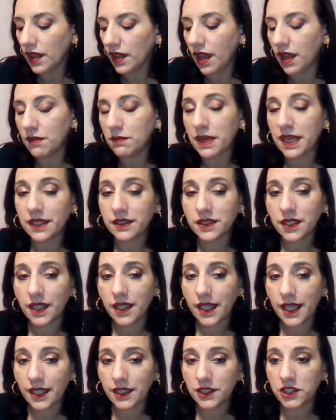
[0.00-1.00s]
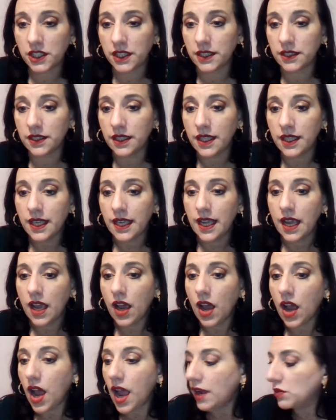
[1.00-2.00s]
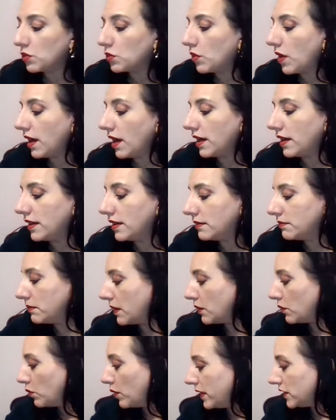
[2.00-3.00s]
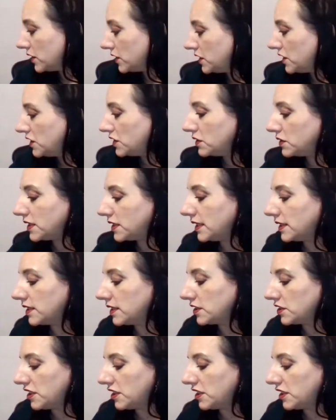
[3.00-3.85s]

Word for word: um, anti-aging. And um, when you're using the